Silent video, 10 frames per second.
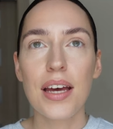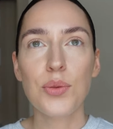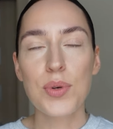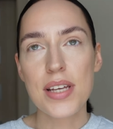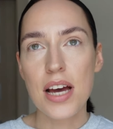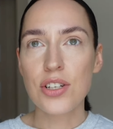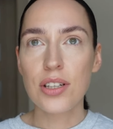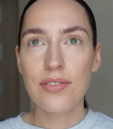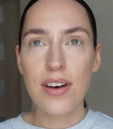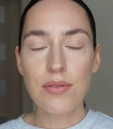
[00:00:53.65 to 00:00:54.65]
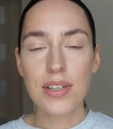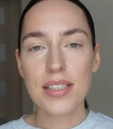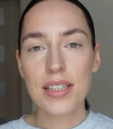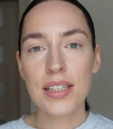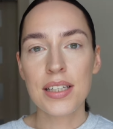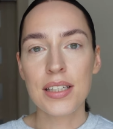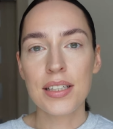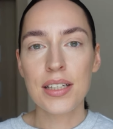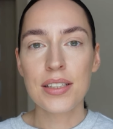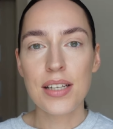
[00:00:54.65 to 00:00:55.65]
It was actually founded
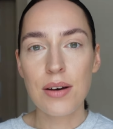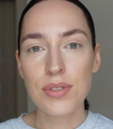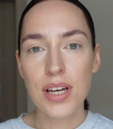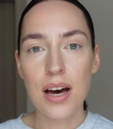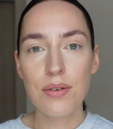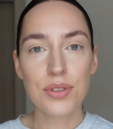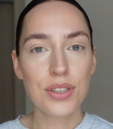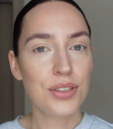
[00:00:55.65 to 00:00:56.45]
in downtown